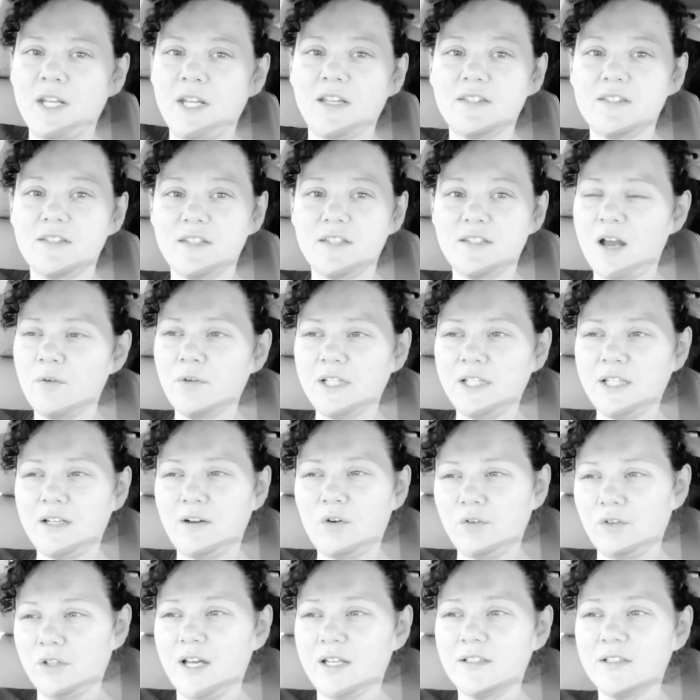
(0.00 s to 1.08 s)
It's not really a whole lot.
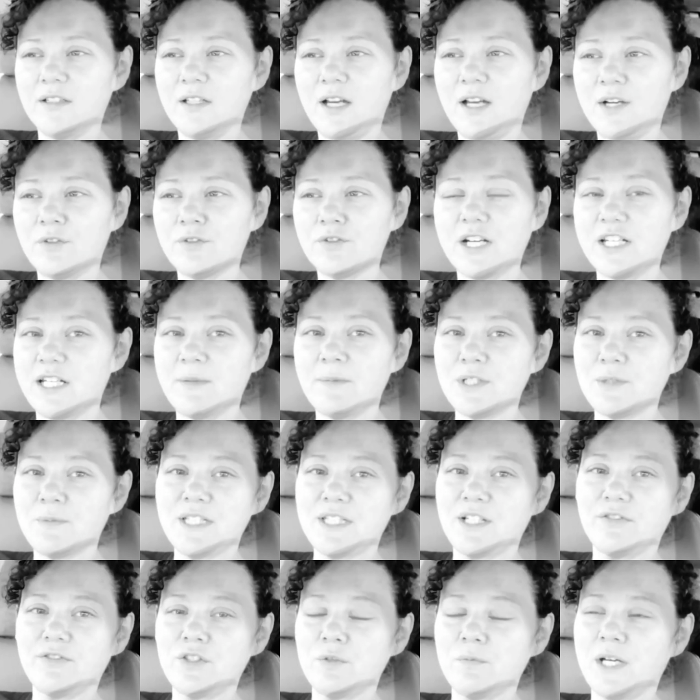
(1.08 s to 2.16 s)
I don't try to damage myself too
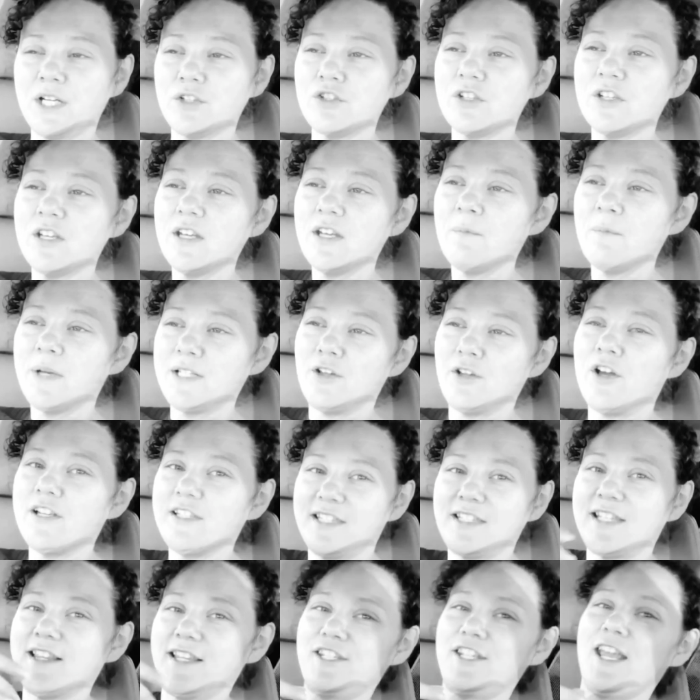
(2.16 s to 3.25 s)
much, but as long as it's like the
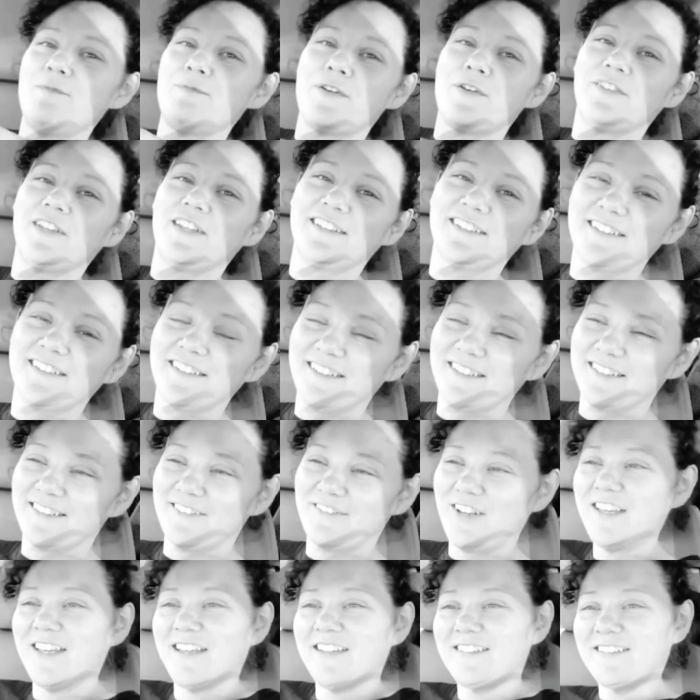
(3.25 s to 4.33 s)
shape of it, fuck it.
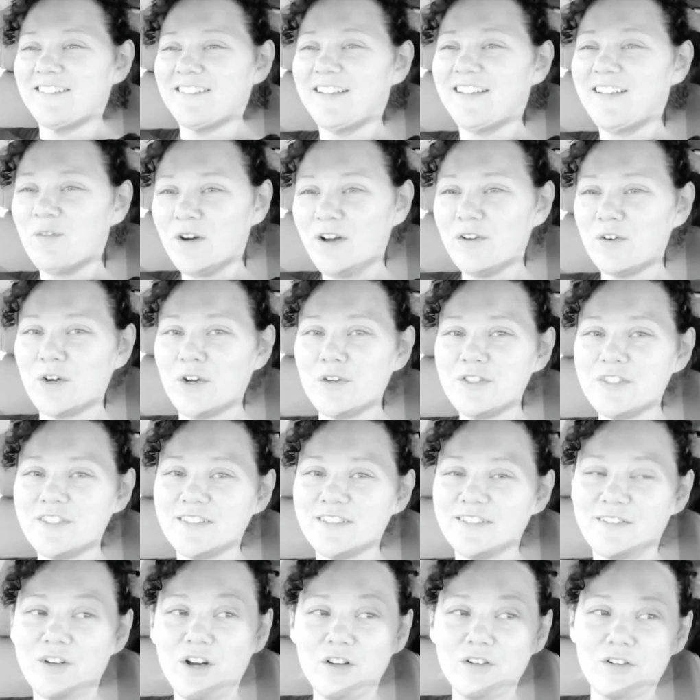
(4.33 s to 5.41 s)
We're all gross. We're all
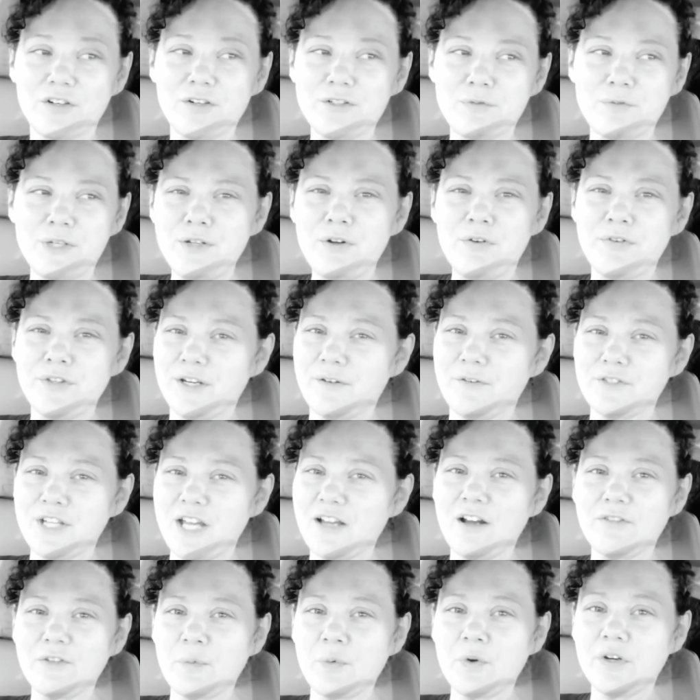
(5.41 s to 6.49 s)
gross. What are you over there, jacking off to
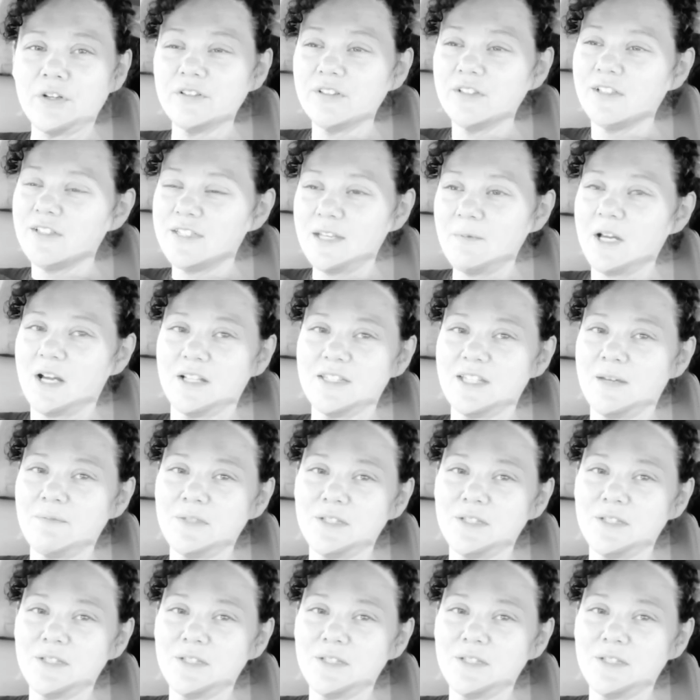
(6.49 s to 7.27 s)
porn? Same concept.